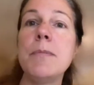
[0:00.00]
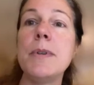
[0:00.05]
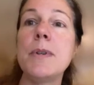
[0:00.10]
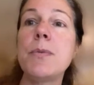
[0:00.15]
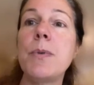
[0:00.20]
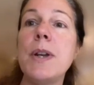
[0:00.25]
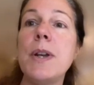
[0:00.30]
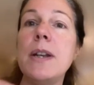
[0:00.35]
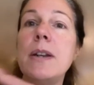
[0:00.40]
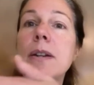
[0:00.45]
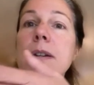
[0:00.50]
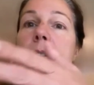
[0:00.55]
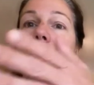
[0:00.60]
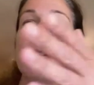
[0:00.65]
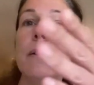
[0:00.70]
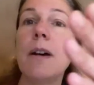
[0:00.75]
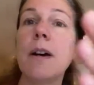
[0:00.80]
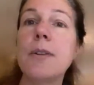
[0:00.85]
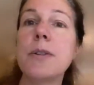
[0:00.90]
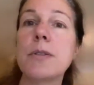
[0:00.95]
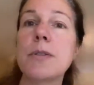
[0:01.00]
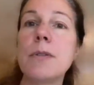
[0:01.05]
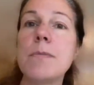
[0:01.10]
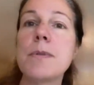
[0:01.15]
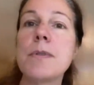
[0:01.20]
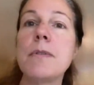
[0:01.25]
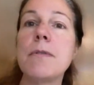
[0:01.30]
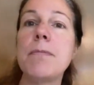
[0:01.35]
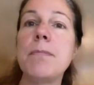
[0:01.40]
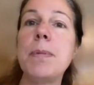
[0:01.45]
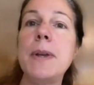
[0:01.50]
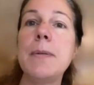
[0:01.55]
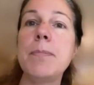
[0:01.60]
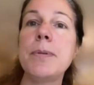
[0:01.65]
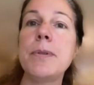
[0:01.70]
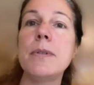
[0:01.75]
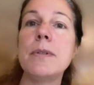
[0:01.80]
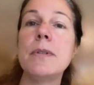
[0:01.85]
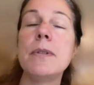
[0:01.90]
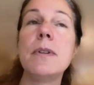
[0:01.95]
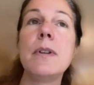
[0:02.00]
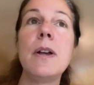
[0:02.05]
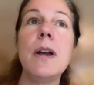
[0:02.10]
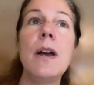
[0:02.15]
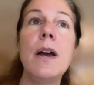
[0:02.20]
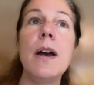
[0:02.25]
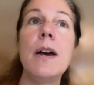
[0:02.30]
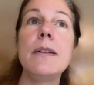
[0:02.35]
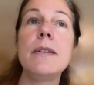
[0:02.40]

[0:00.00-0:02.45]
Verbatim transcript: between other groups of people